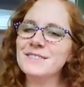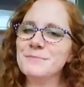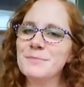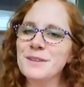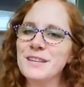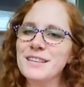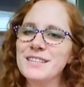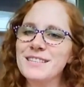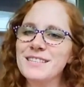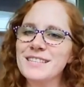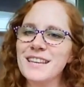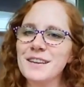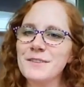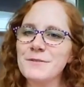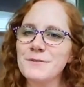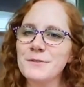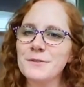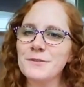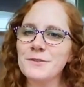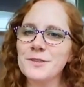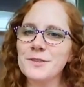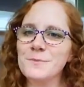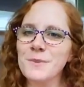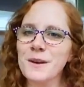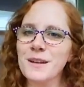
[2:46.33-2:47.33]
please take
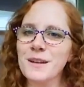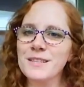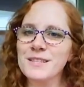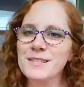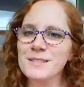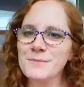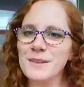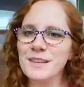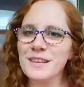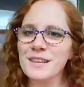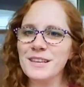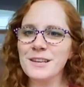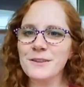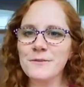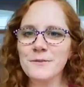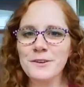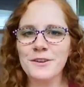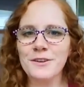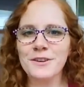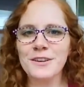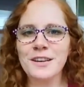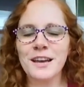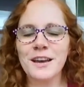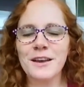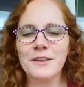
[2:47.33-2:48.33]
full responsibility for
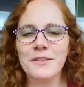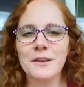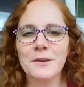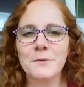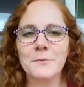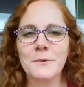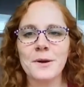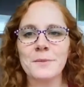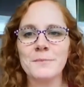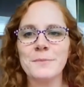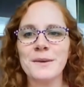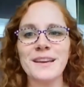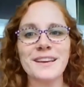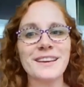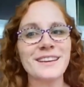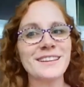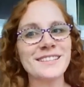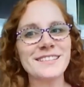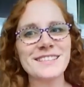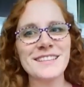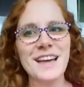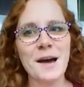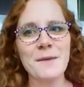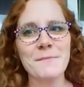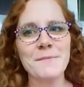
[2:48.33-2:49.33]
your own health and well-being
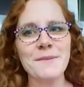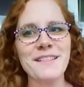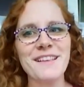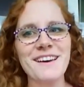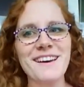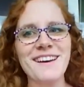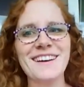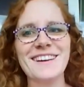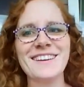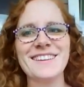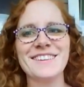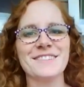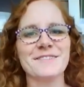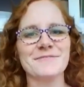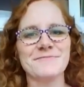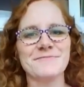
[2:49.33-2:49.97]
and tap along